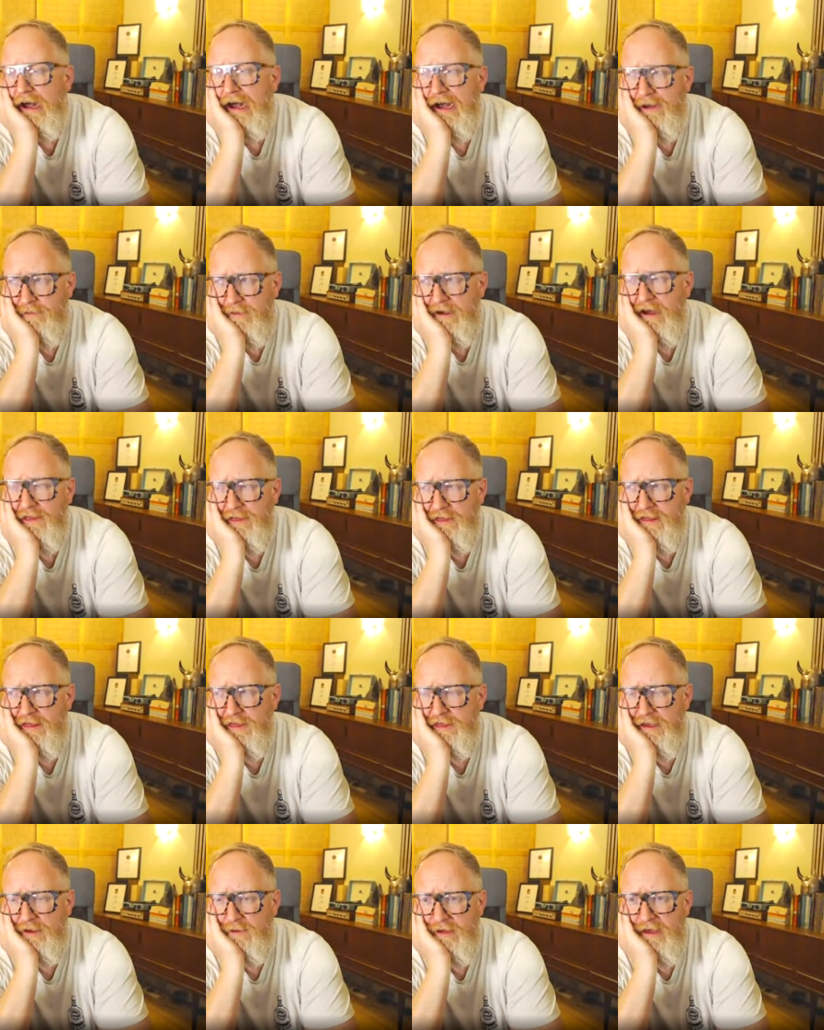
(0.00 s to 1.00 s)
I
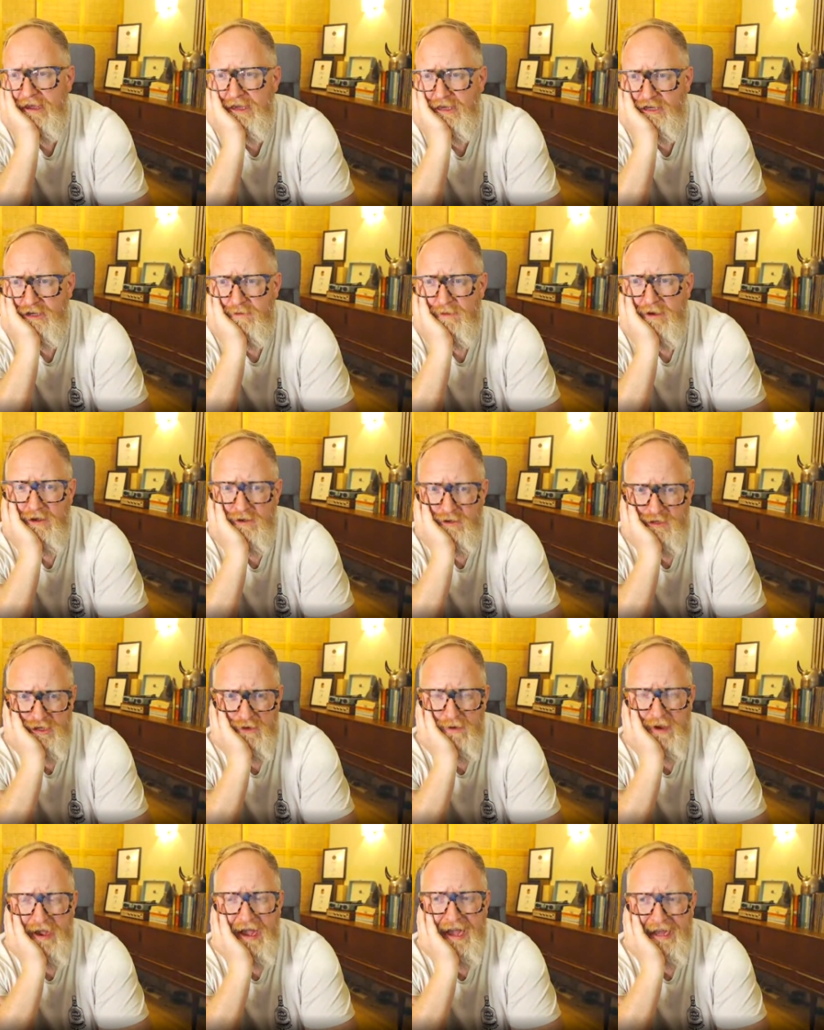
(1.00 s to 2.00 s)
think the thing with HMOs,
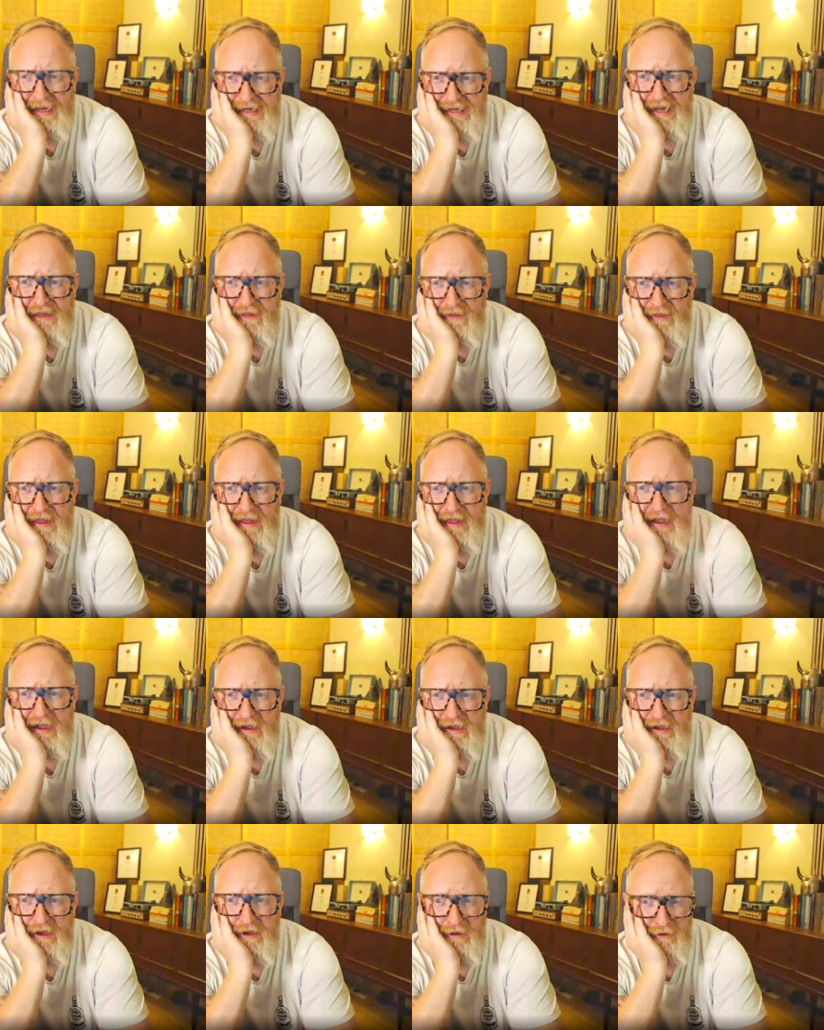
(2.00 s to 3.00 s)
you add in that
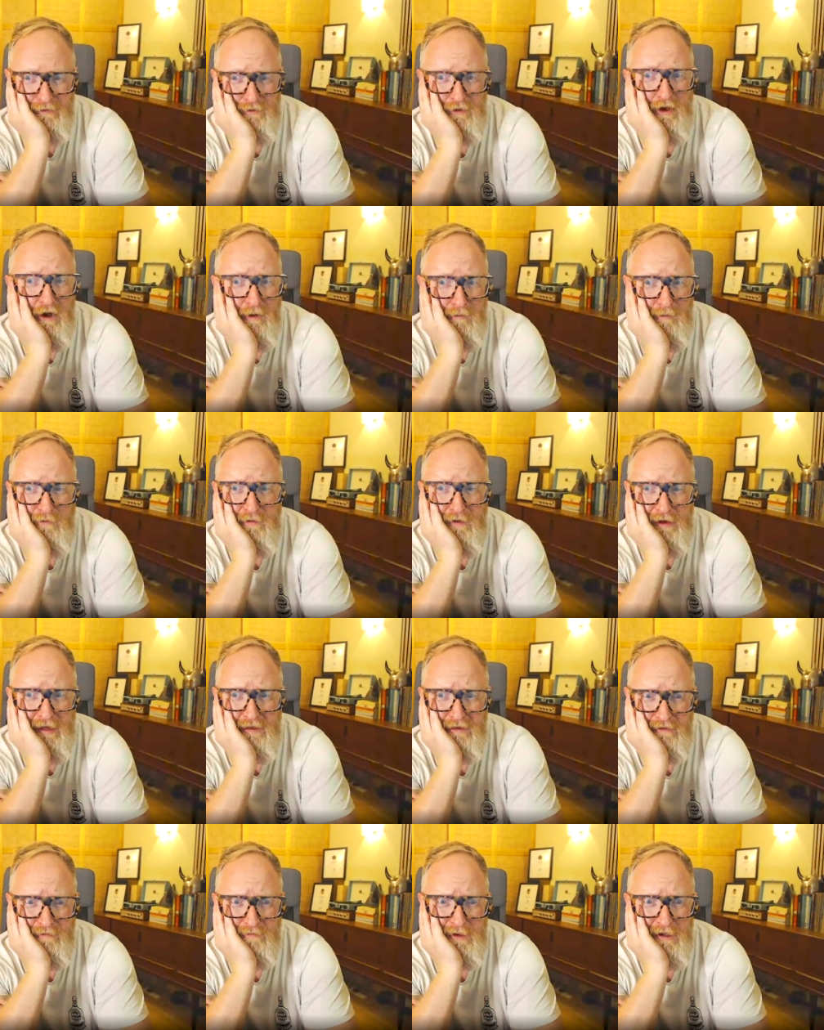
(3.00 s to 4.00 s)
kind of
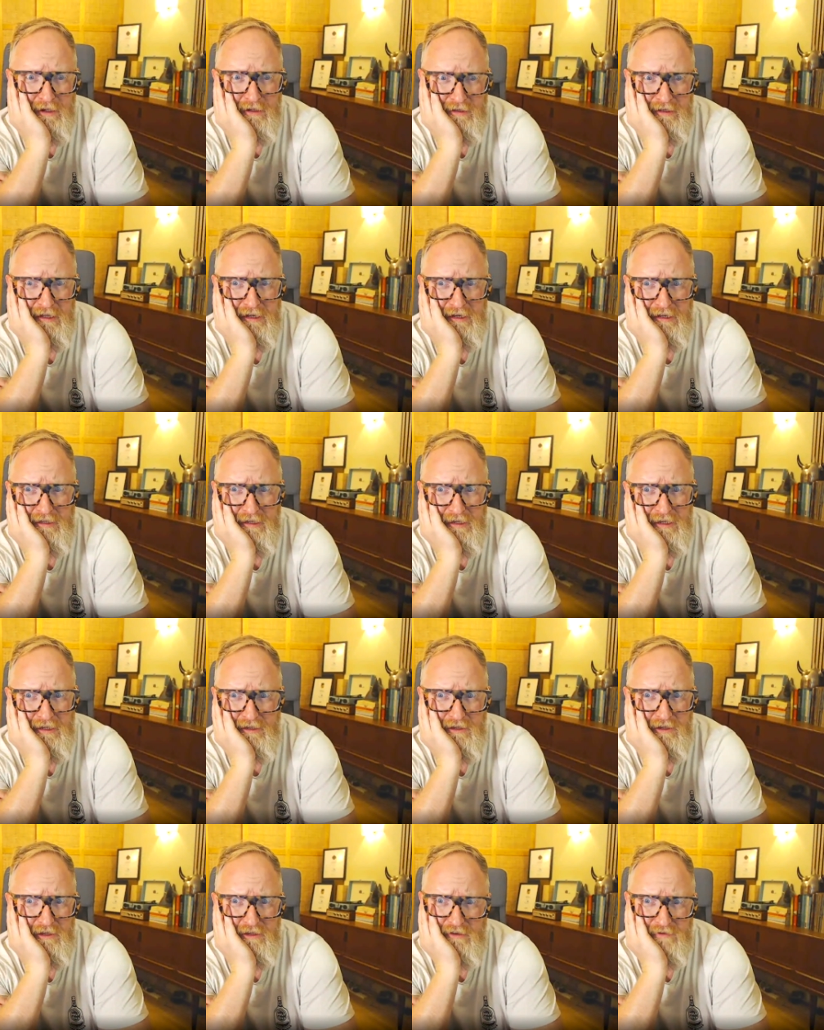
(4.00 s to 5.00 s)
conflict of
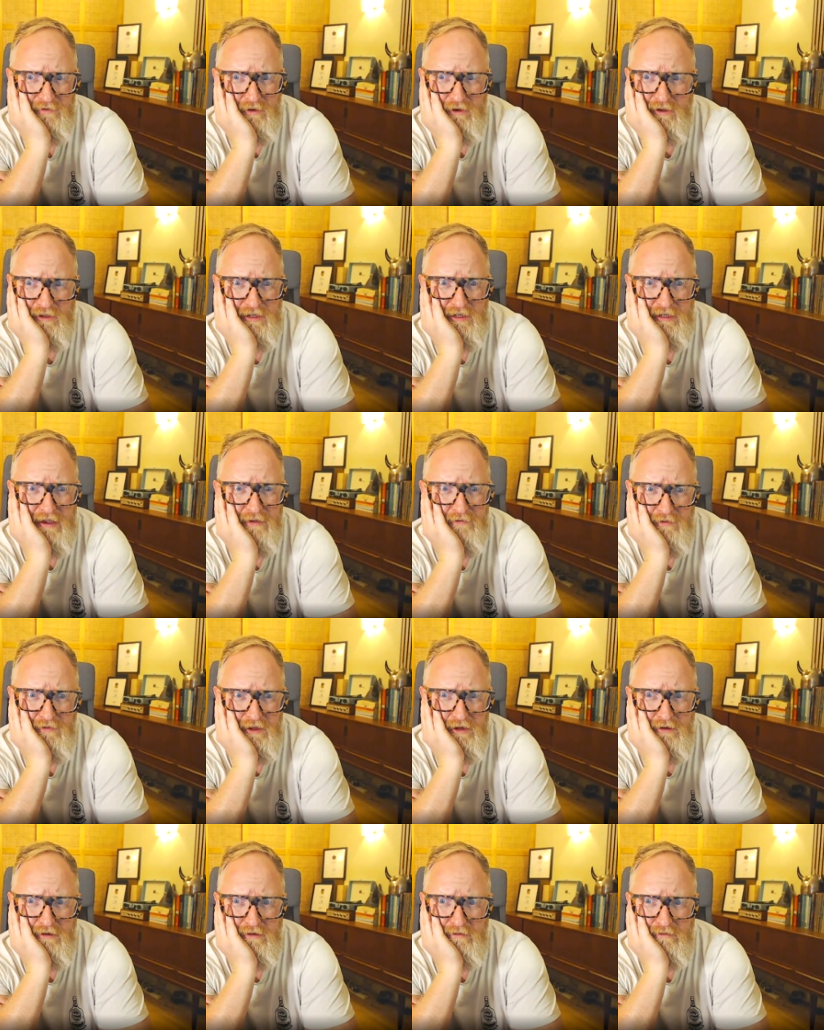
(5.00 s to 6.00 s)
personalities, because you've got
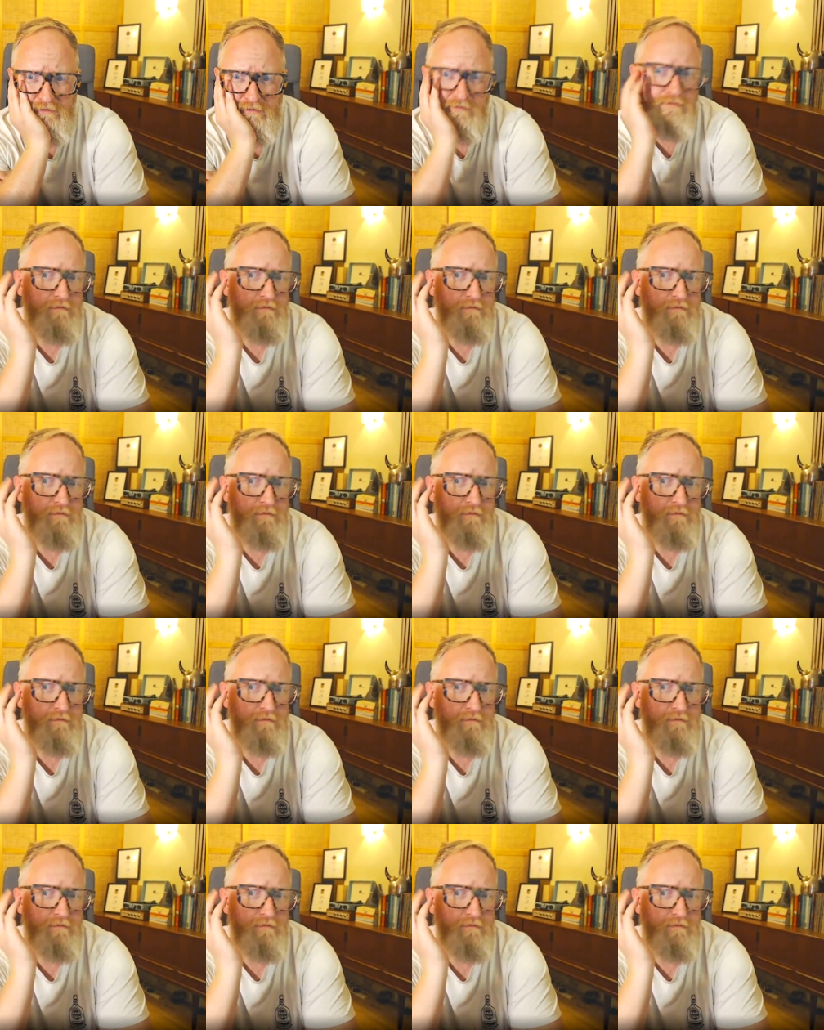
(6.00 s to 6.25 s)
7